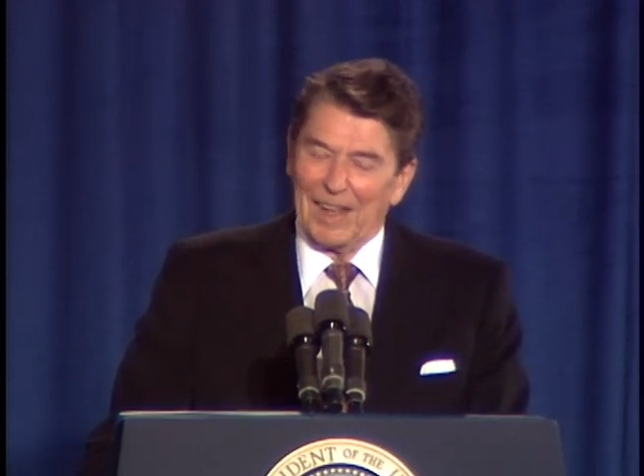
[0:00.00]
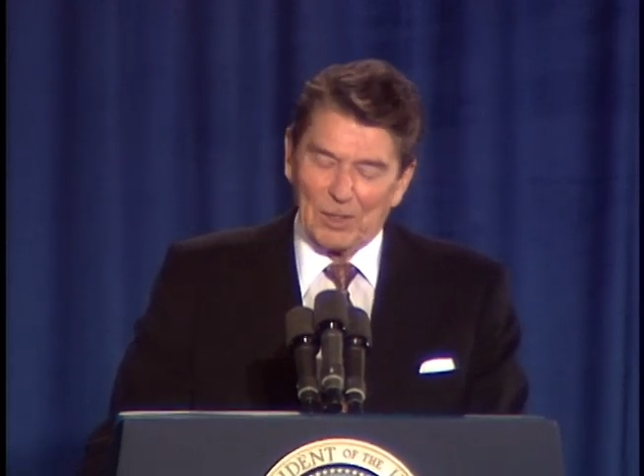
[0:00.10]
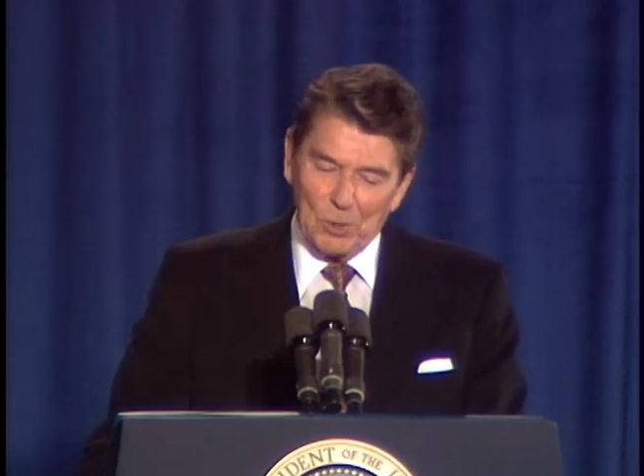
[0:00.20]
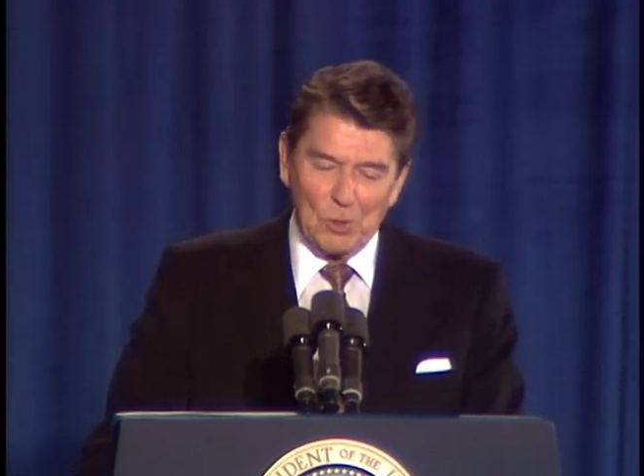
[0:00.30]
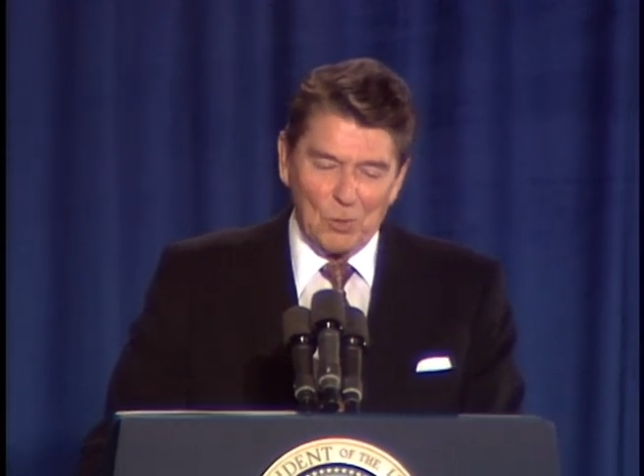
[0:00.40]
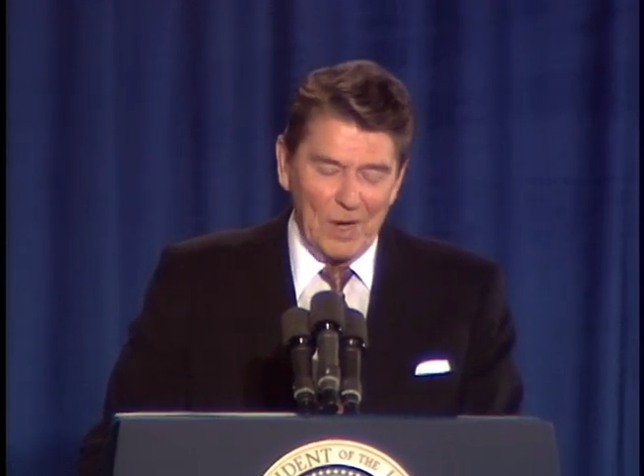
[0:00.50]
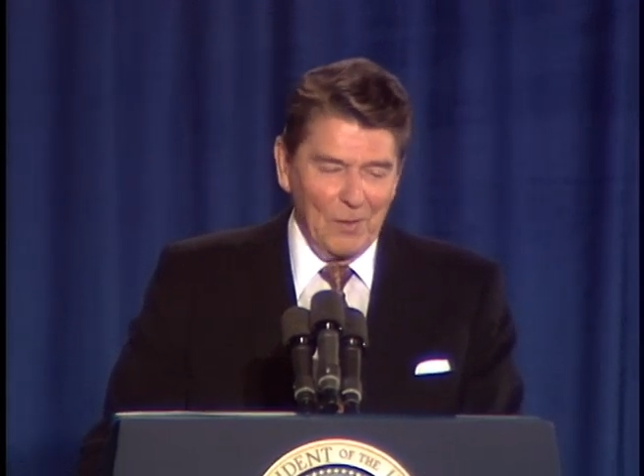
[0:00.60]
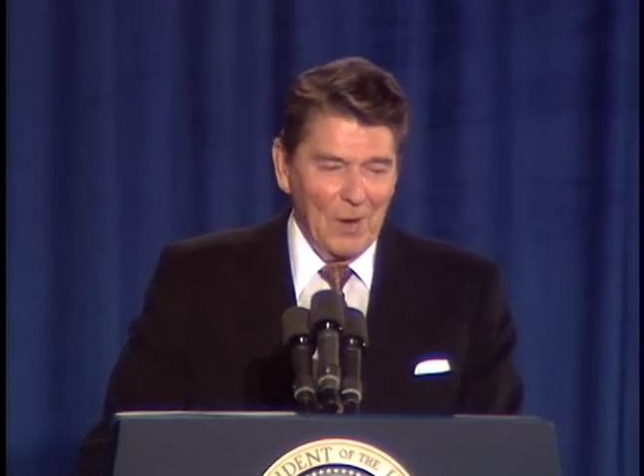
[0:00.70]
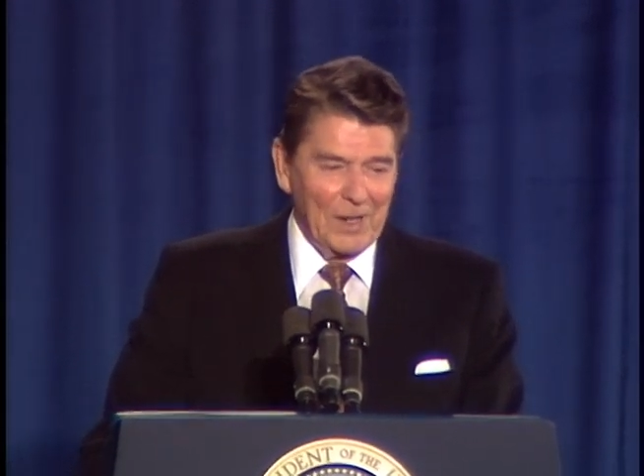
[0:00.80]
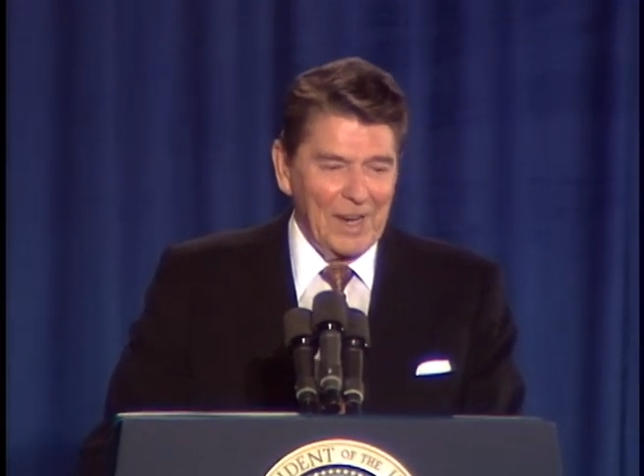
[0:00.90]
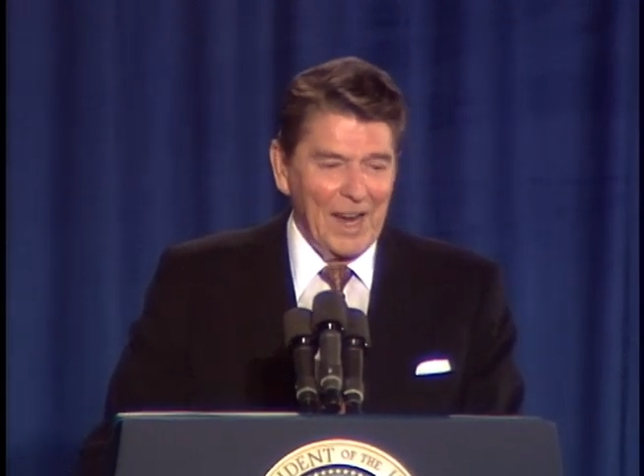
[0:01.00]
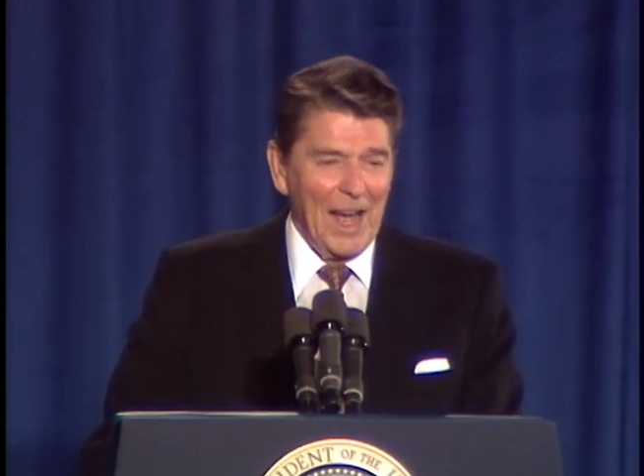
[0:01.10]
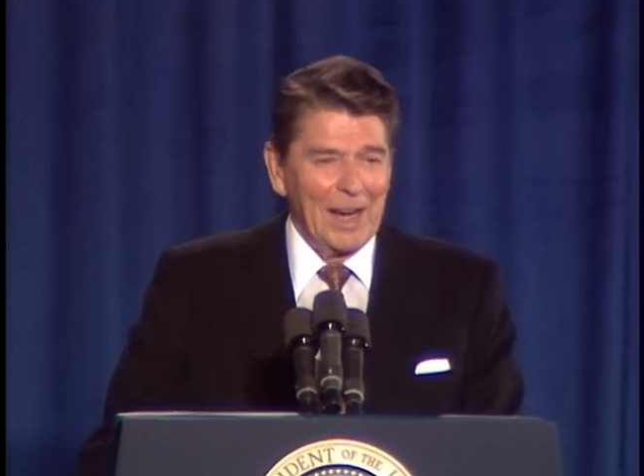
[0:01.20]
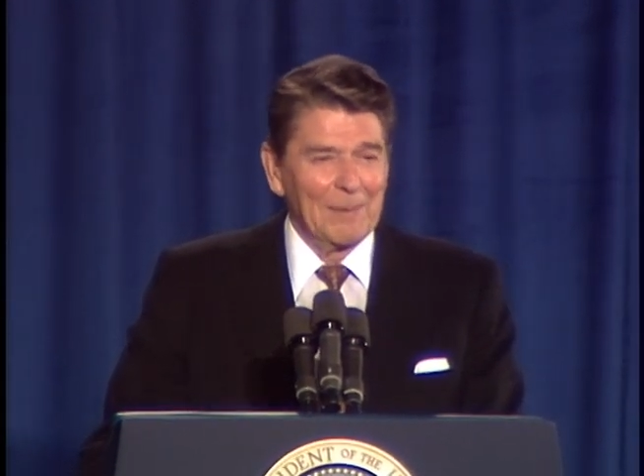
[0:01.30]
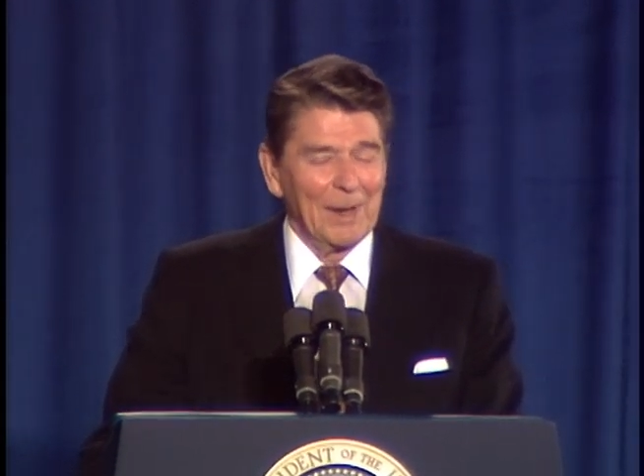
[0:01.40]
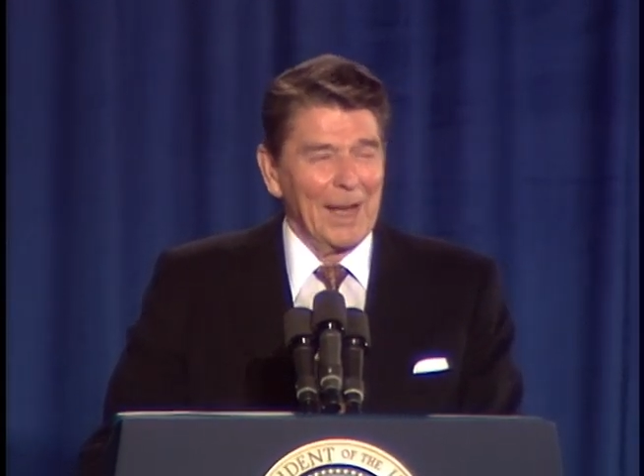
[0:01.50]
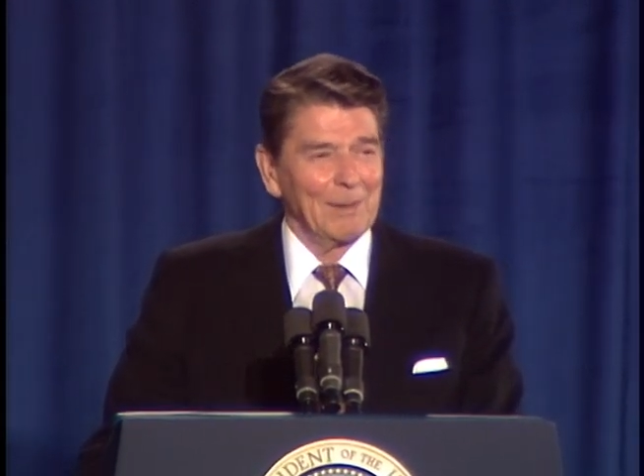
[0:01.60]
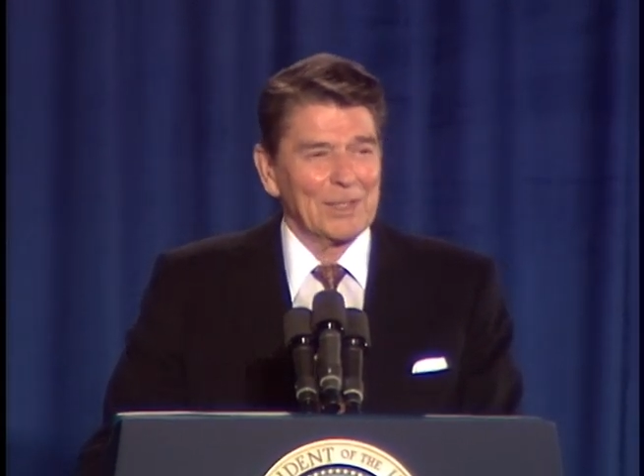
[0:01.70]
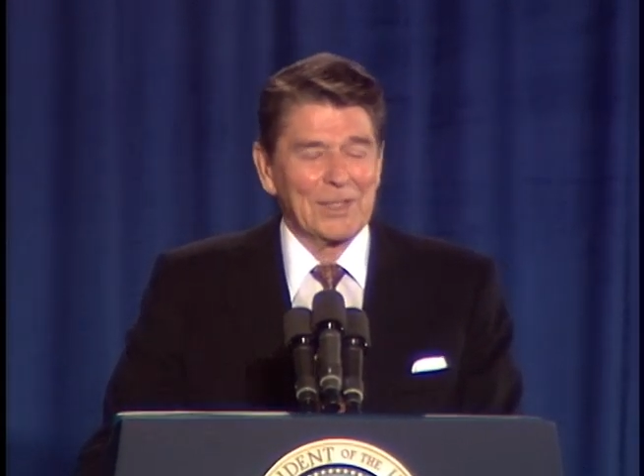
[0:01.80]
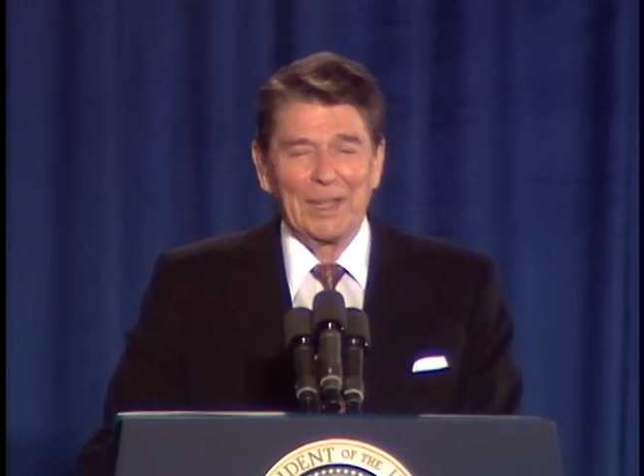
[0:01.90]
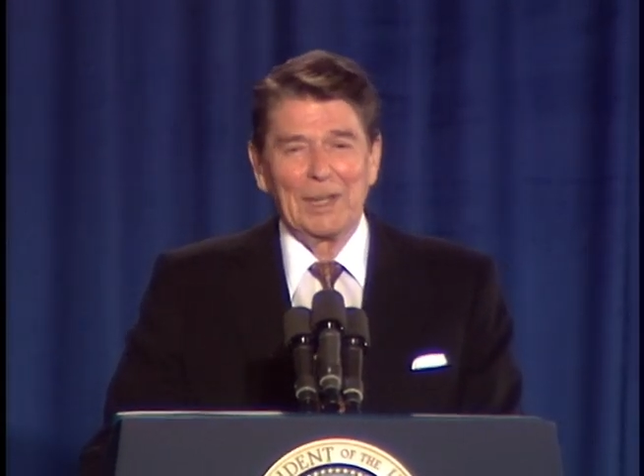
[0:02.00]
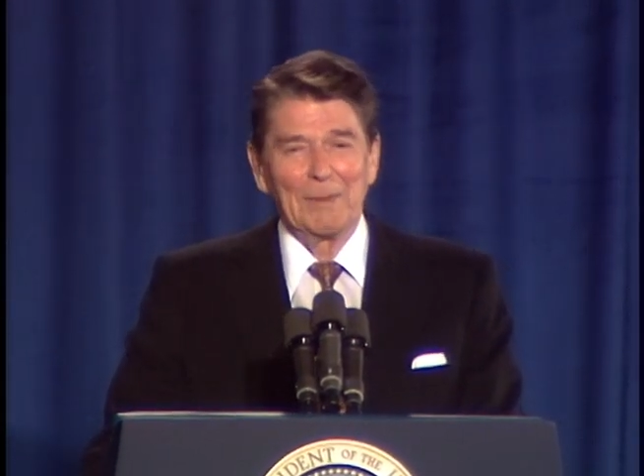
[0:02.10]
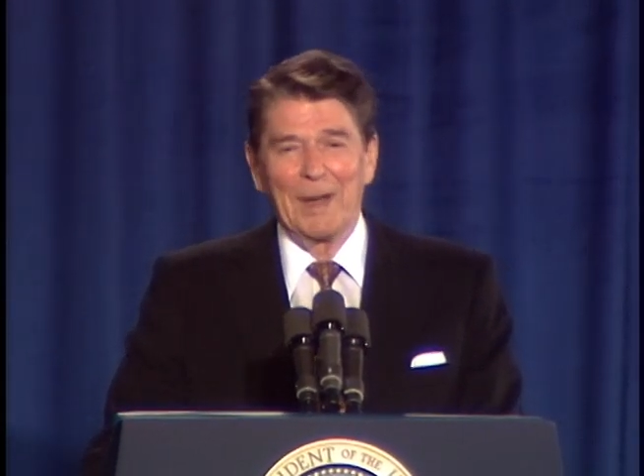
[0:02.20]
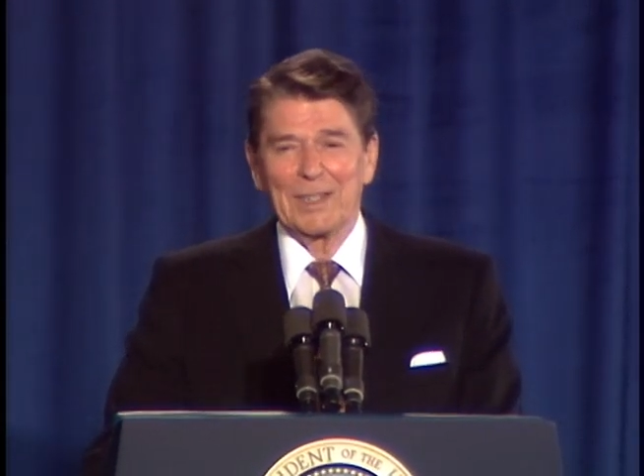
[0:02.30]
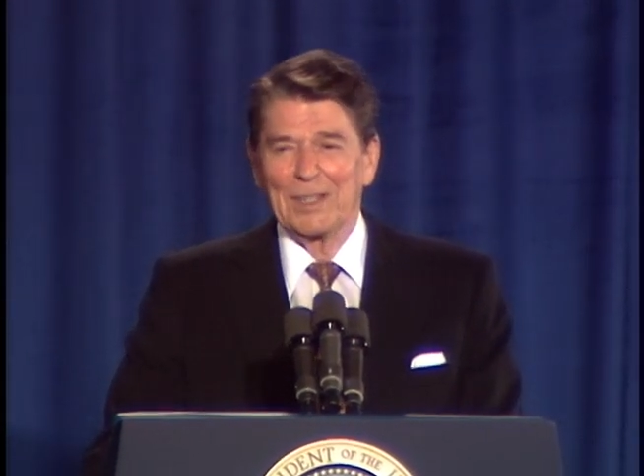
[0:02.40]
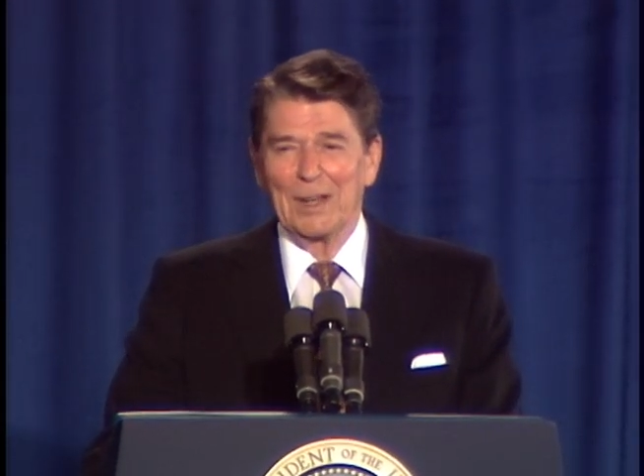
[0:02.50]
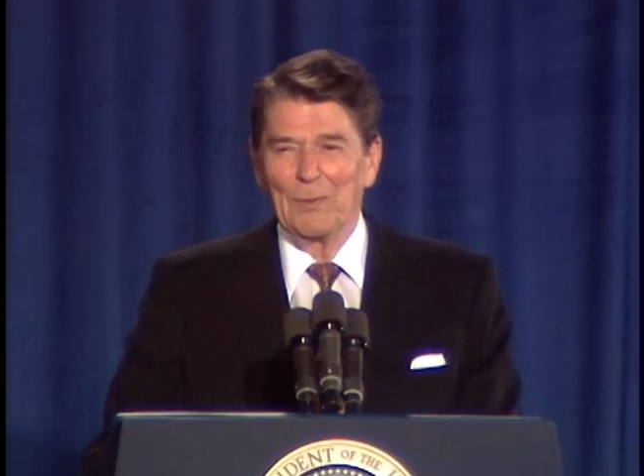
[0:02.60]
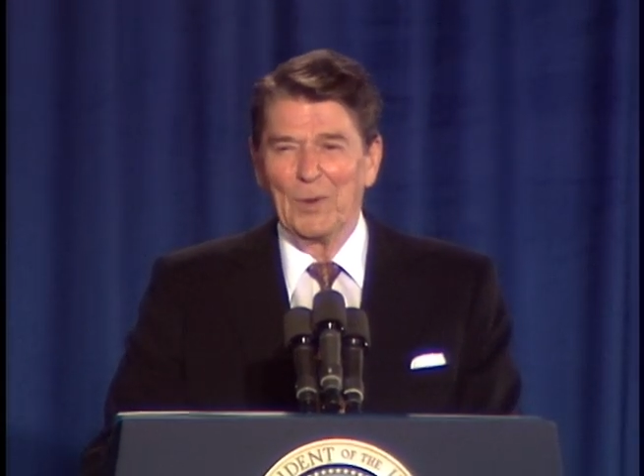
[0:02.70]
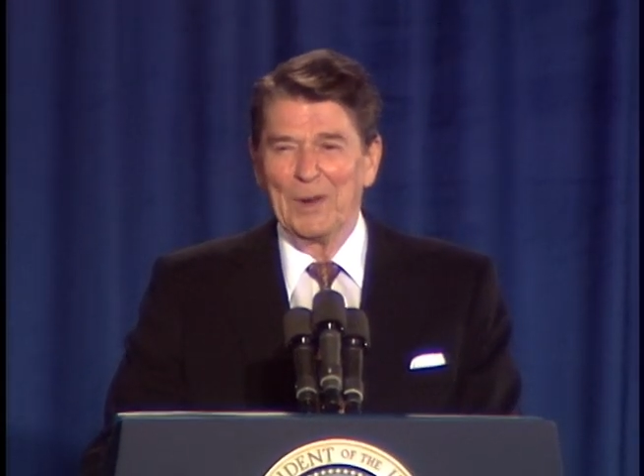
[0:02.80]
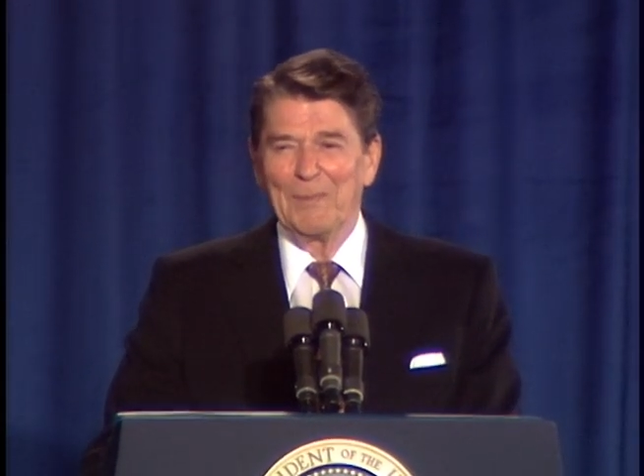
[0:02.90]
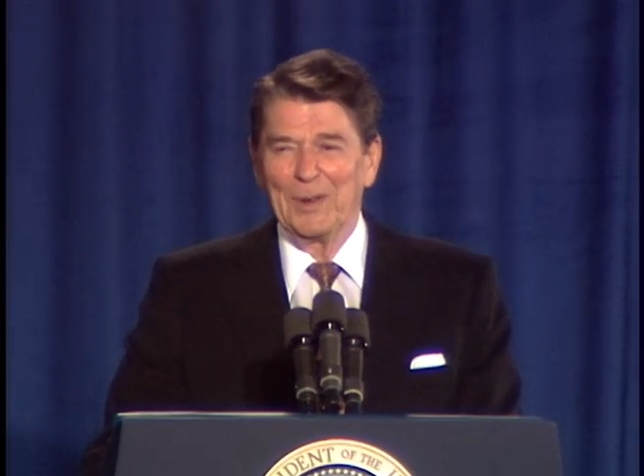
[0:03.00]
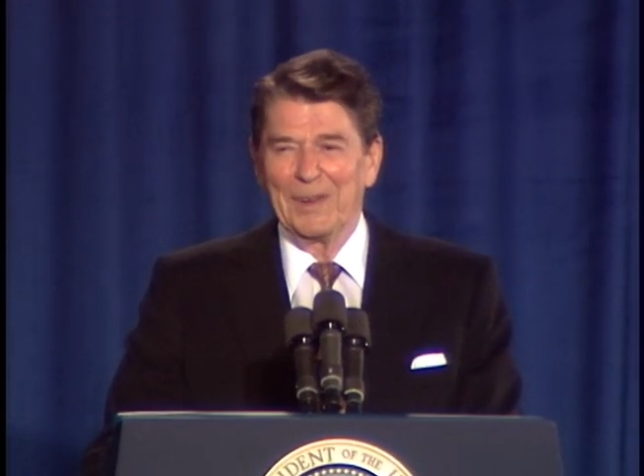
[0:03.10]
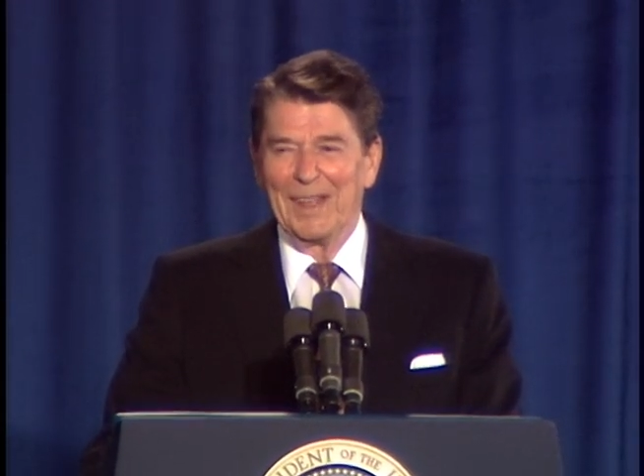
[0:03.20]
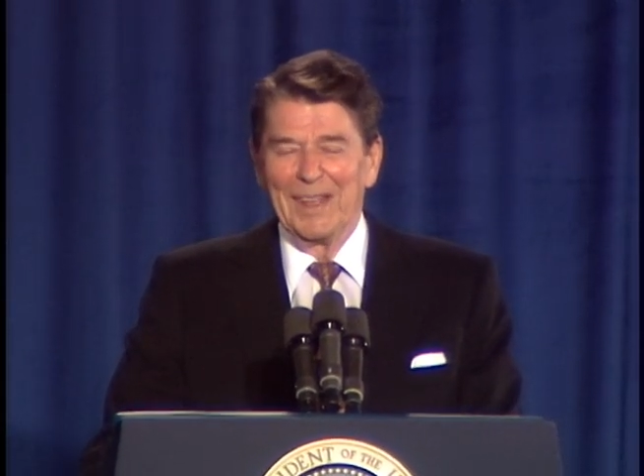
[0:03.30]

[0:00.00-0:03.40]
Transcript: at two twenty-one to nine, but I was thinking to myself, wouldn't it be